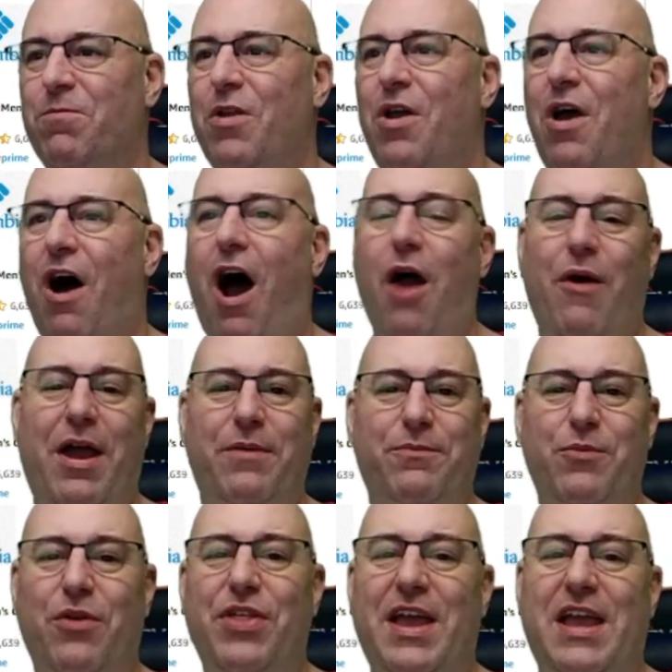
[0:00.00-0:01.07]
All right.
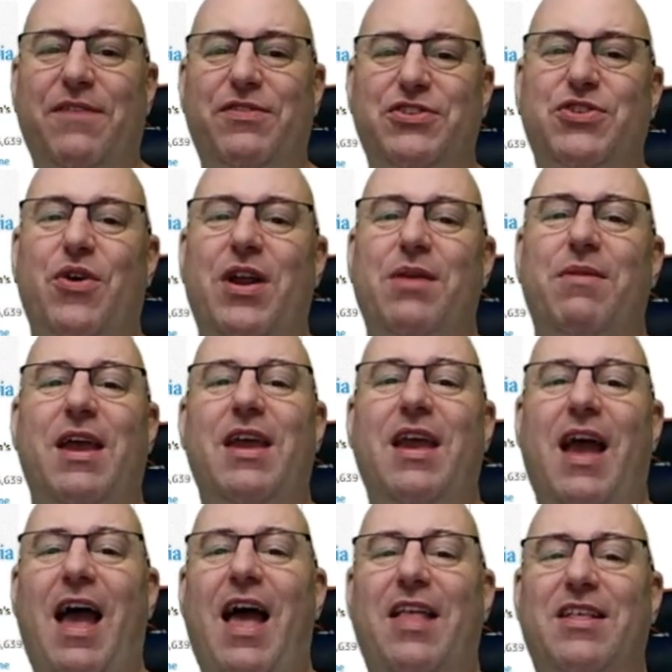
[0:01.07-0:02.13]
Well, thank you for joining me.
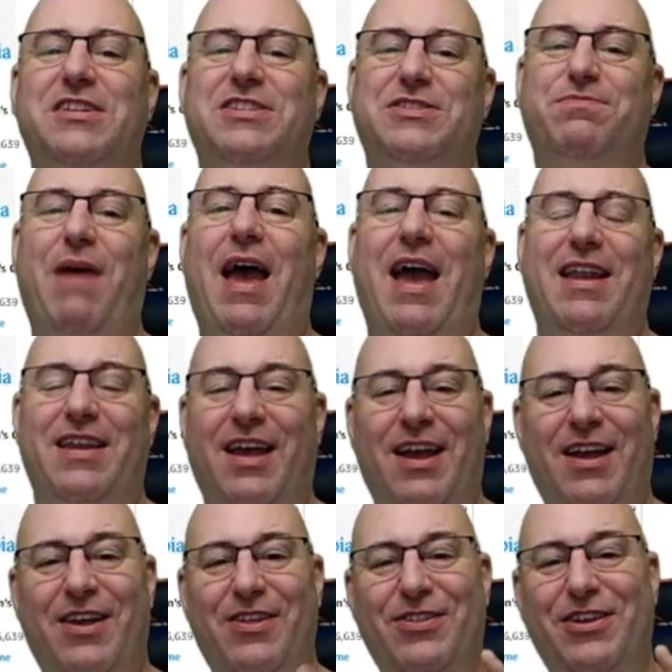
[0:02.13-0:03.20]
And this has been
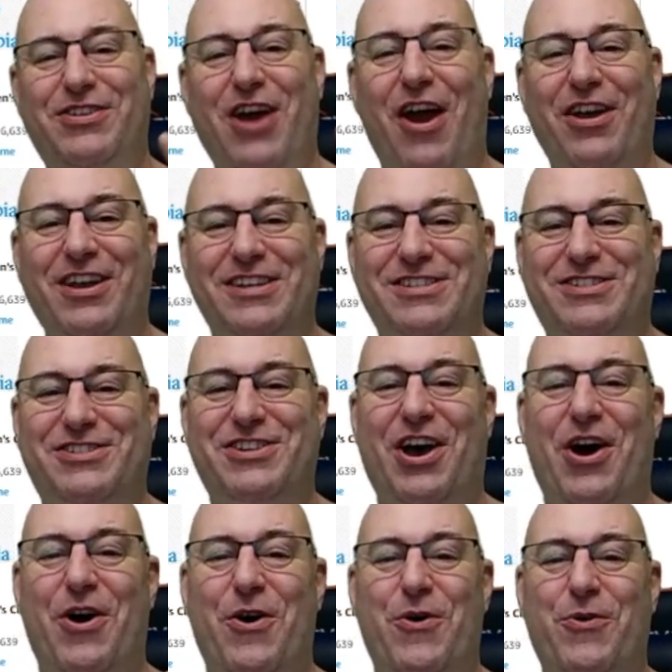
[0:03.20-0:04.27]
the Tarkus
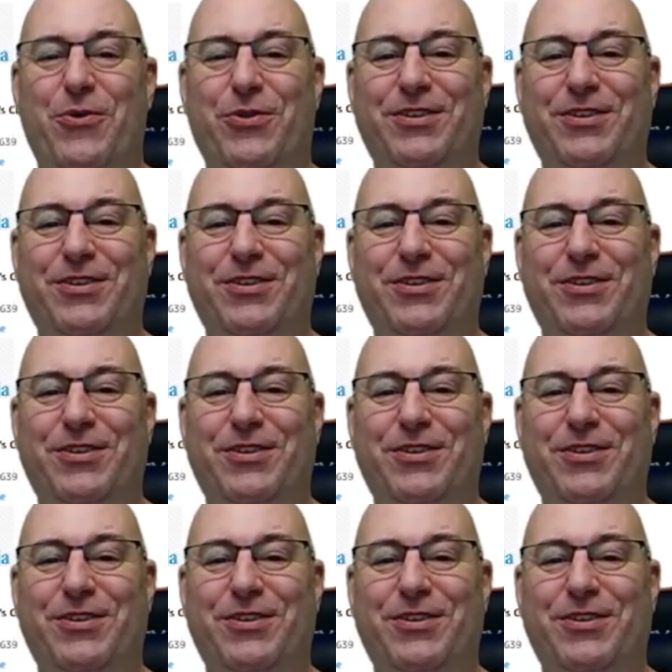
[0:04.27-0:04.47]
Zone.